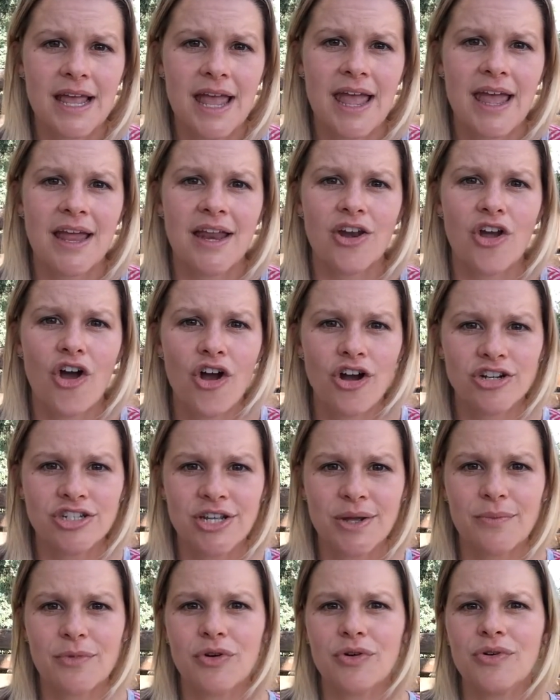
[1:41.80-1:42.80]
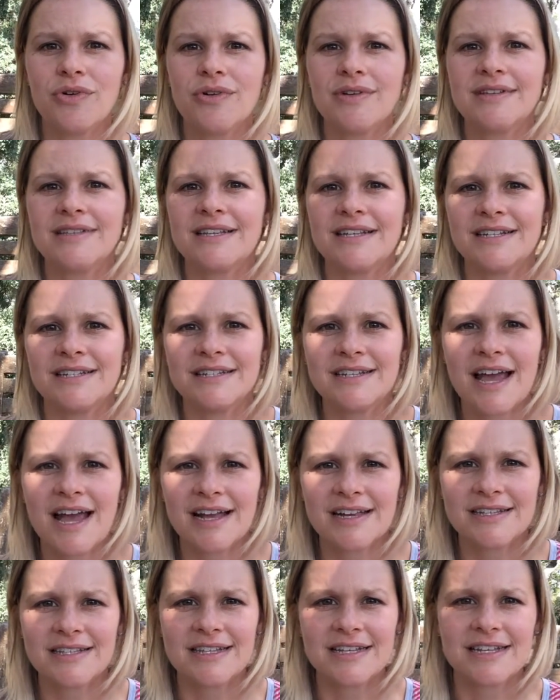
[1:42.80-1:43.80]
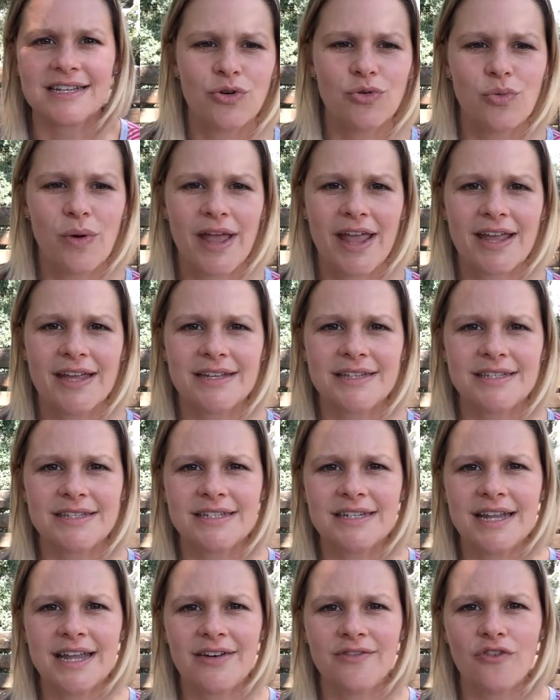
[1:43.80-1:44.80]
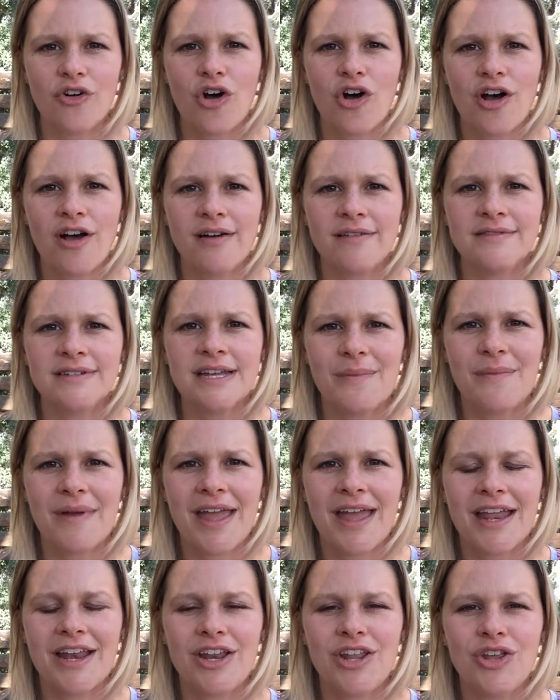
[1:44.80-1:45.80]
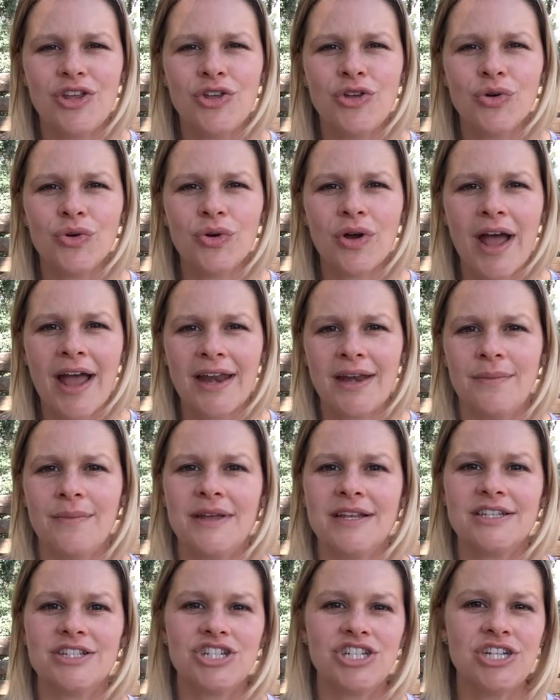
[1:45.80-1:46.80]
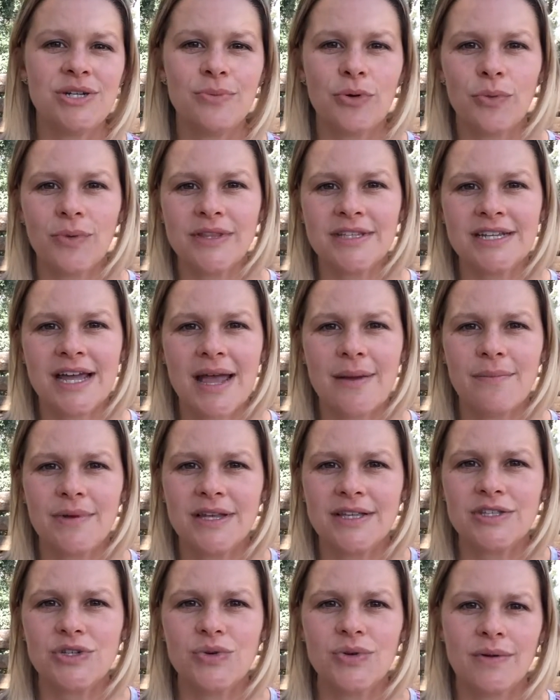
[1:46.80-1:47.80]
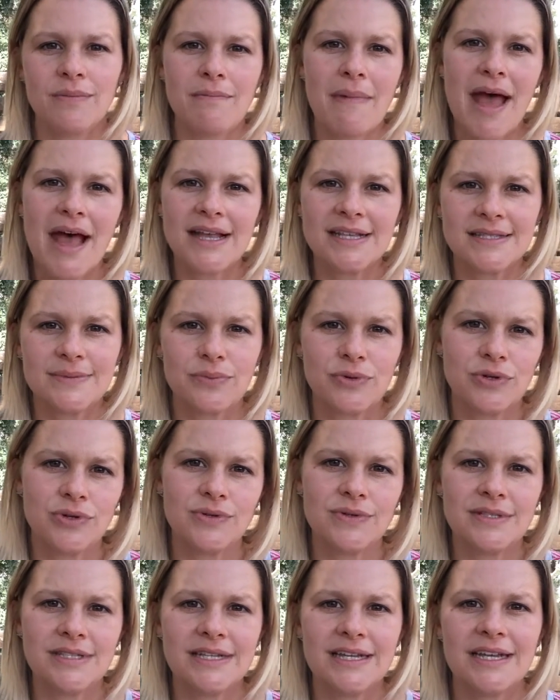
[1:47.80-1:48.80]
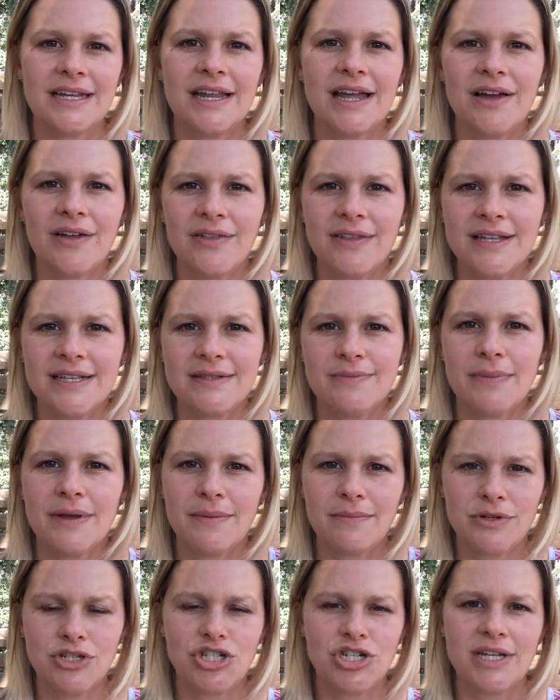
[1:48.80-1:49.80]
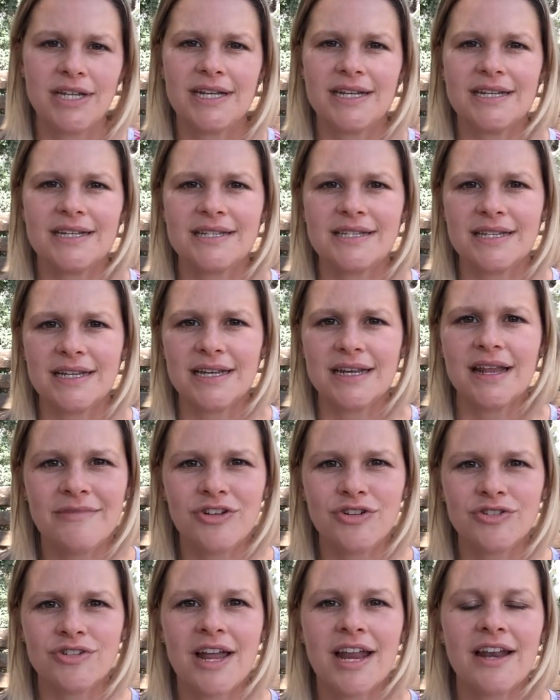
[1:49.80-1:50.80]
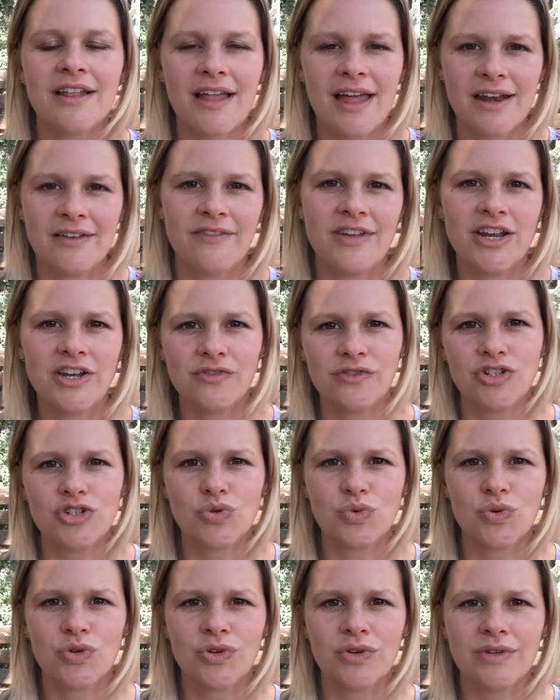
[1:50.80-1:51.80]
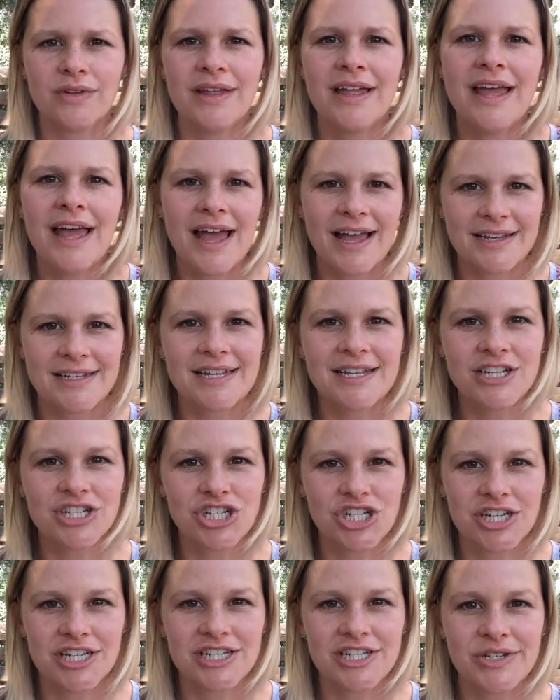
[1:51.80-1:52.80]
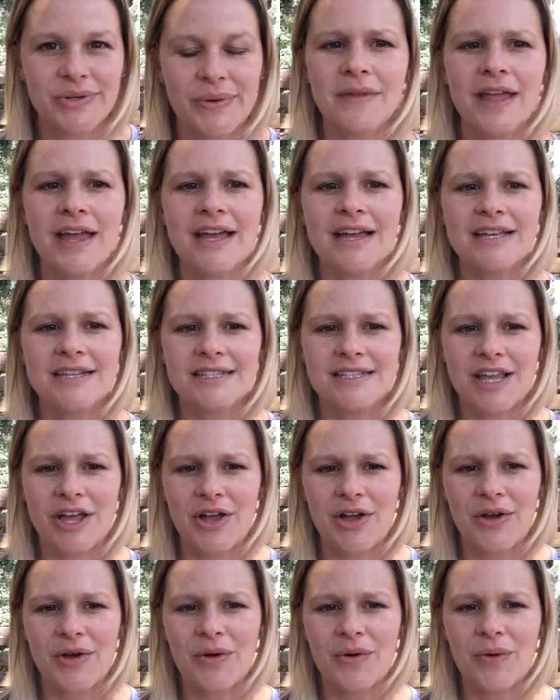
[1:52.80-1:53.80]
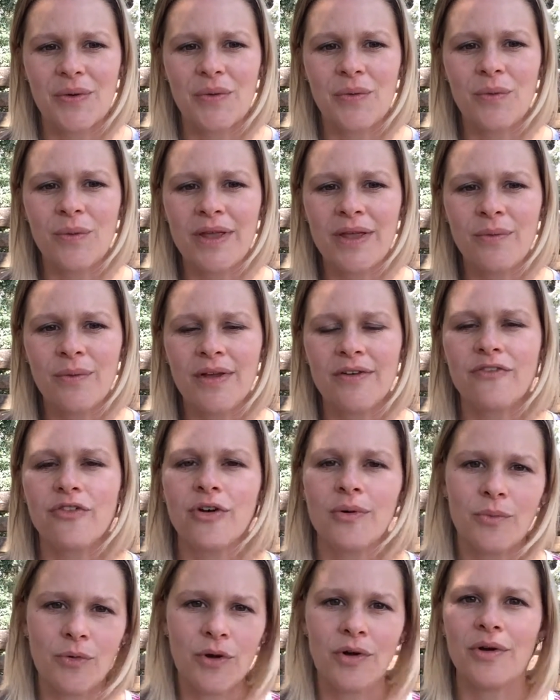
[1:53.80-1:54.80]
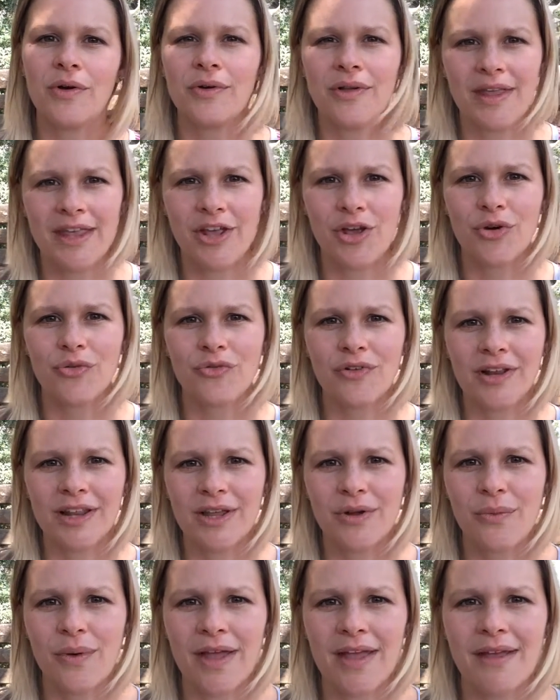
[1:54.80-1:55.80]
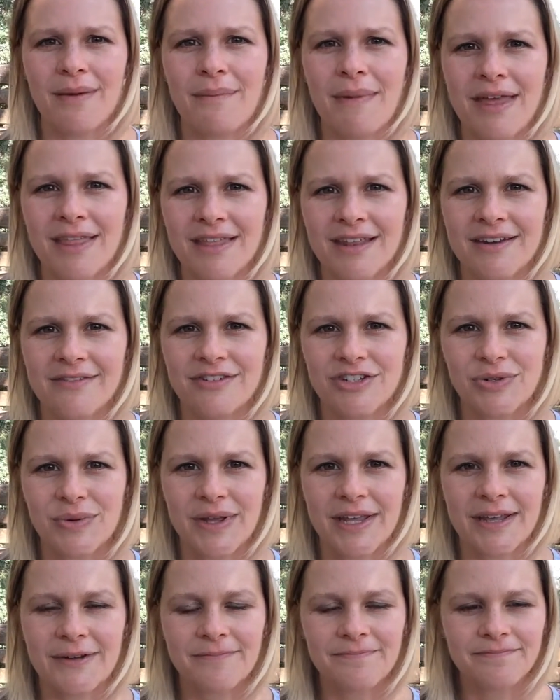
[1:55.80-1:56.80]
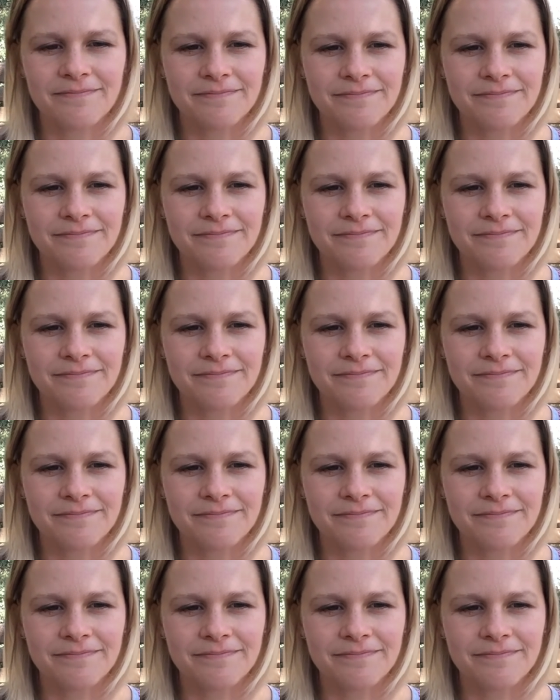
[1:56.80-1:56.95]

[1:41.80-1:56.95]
and harsh chemicals and toxic waste involved, and your item gets cheaper with time because you can mass produce it on these big machines, and there's not a lot of individual attention to it. So we went for a more eco-friendly way method of doing it.